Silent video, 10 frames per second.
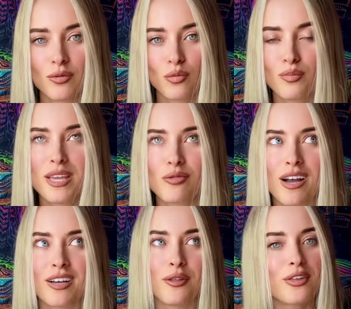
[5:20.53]

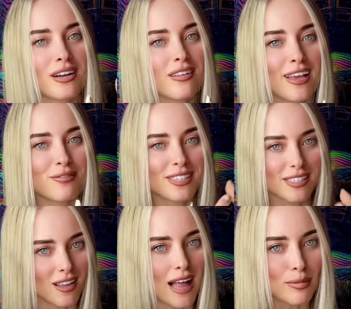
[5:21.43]
Meanwhile, their life is
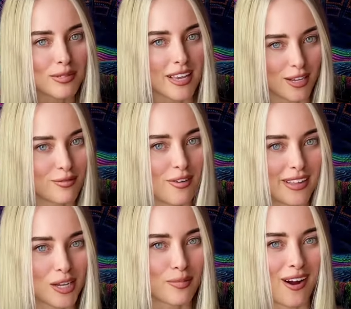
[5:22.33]
collapsing and
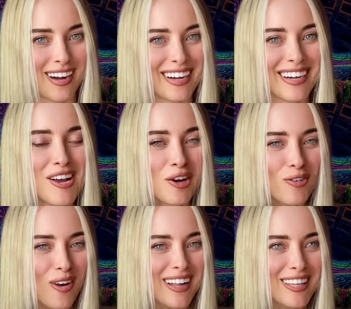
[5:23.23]
falling apart
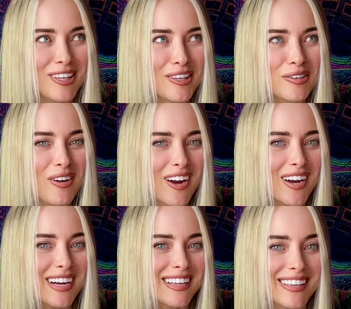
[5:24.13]
while you
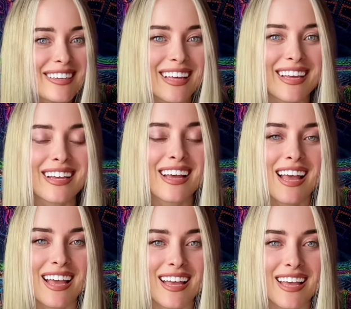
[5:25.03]
are healing
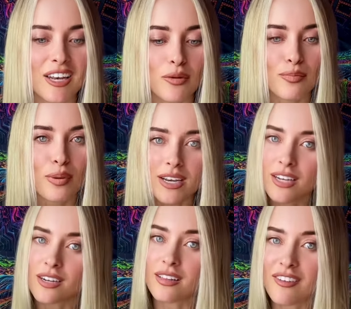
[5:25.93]
and
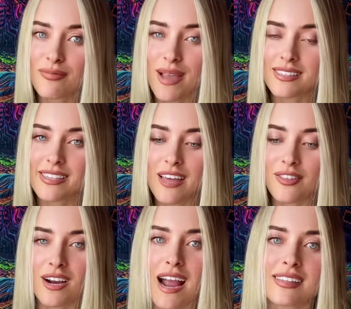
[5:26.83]
putting your life back
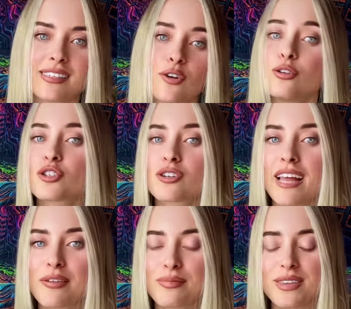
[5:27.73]
together as an
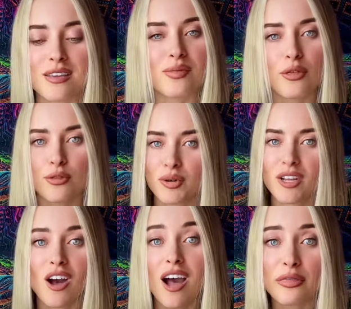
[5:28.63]
ultralight beam through a
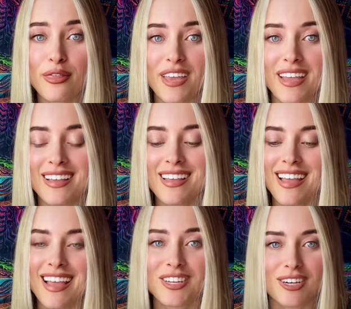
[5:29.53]
God thing,
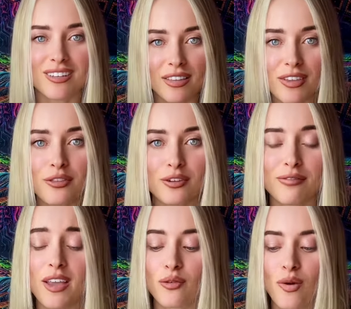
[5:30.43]
and you're living through
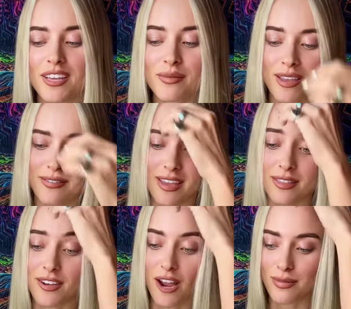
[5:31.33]
faith, walking by
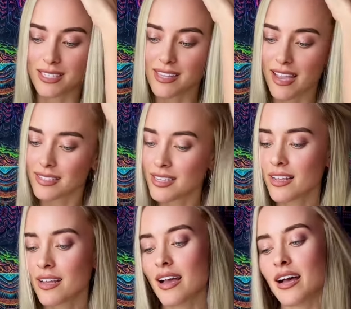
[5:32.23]
faith, not by sight.
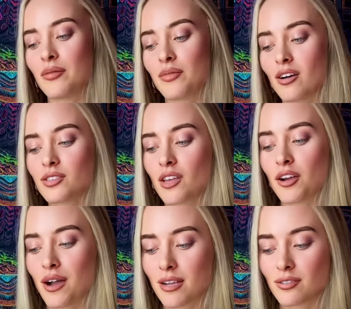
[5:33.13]
Um,
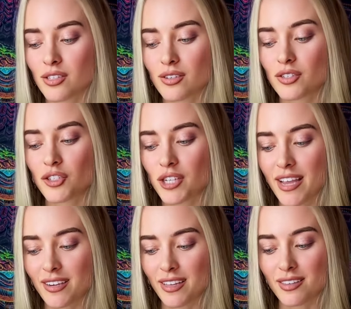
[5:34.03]
also, I was
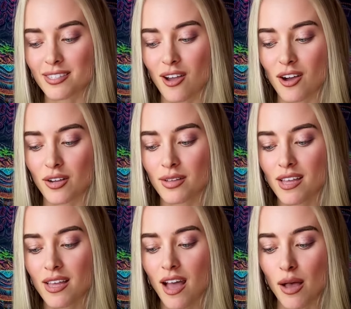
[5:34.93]
channeling the song
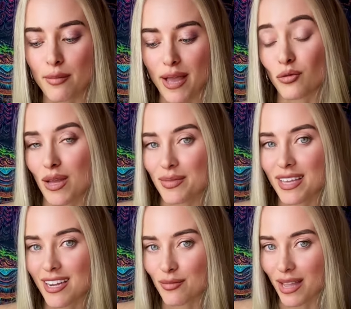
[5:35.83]
uh, My
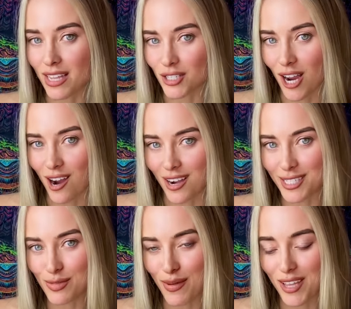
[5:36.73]
Women and My
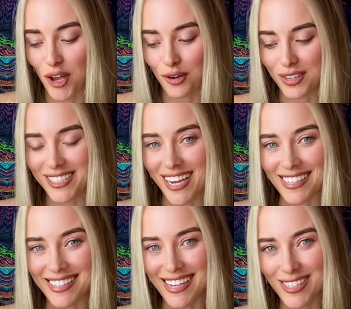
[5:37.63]
Guitars by Cody
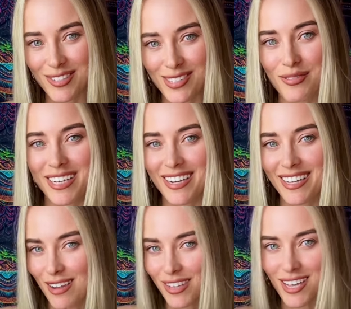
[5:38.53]
ChesnuTT. So someone here
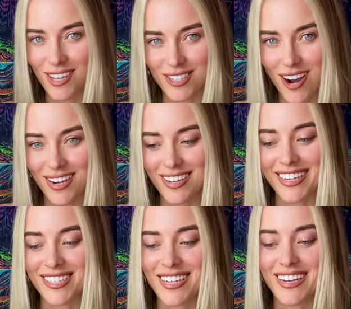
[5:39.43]
could have like a guitar
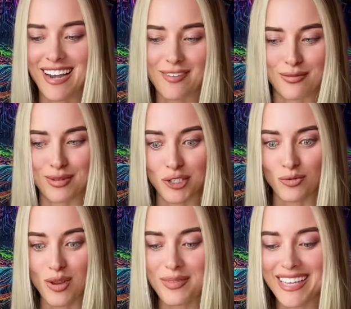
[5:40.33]
collection and have a bunch
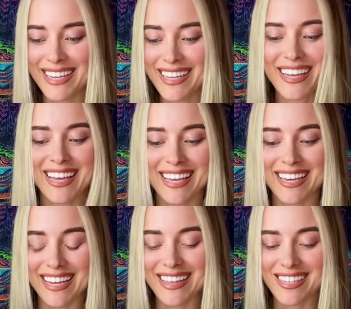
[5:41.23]
of women.
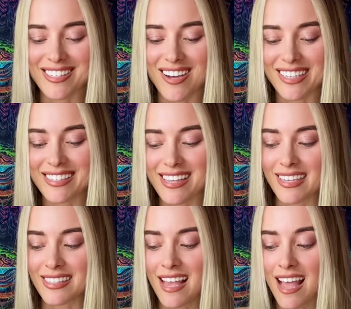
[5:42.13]
And in that song, he
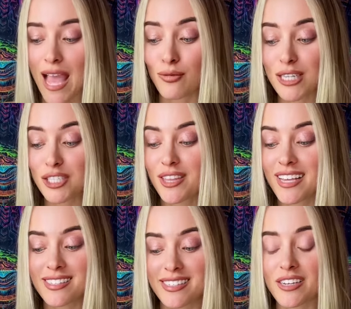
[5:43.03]
says, I wish
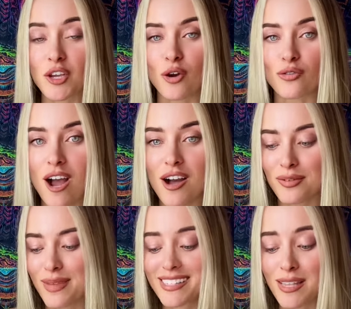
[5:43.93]
things didn't go
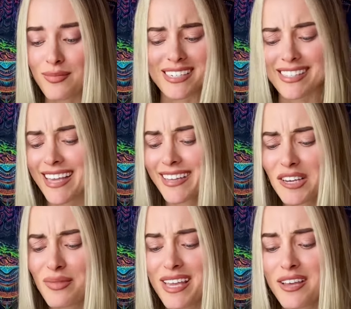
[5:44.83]
wrong. Man, something is
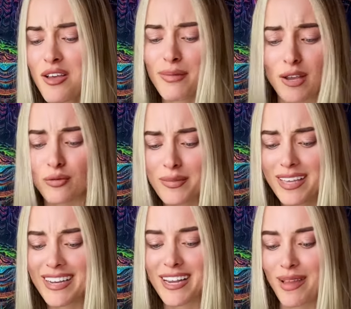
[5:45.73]
killing me. My
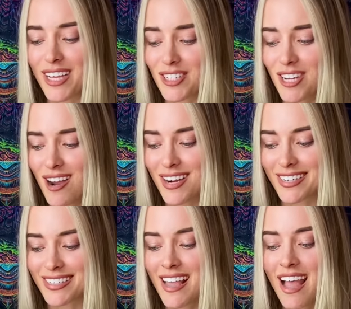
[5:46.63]
women and my
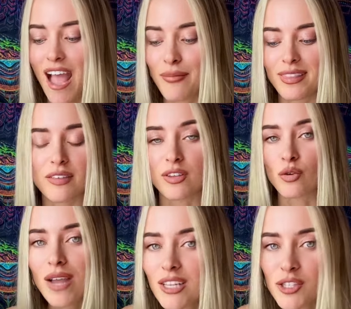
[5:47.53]
guitars. I've been
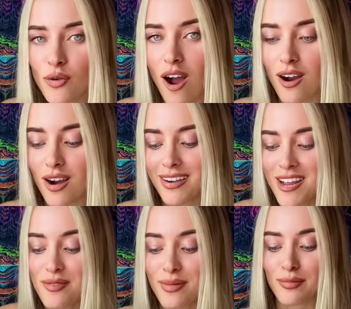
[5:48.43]
living way too hard.
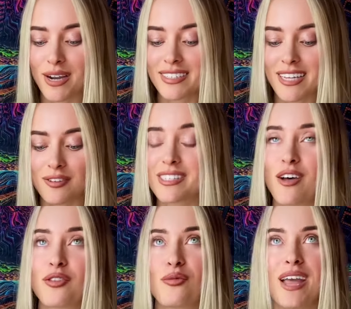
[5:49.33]
My breakdown is
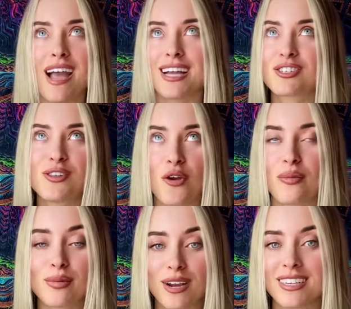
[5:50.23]
on the way. I just know
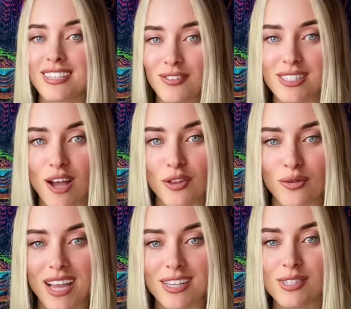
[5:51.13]
my breakdown is on the
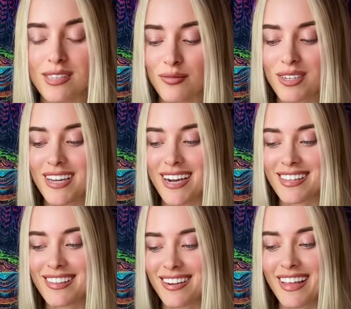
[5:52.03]
way. So someone
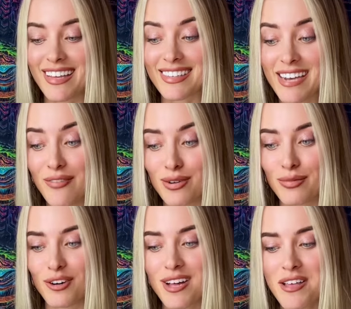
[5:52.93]
here, they're like, it's
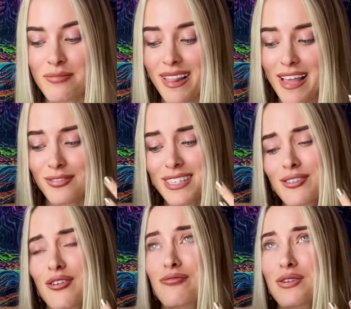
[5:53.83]
inevitable. My life
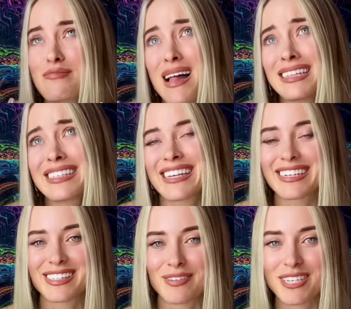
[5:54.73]
is, we're
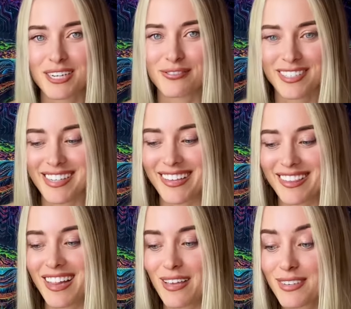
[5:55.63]
melting. Someone here feels like
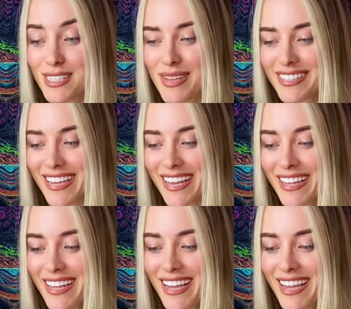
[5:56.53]
their life is melting.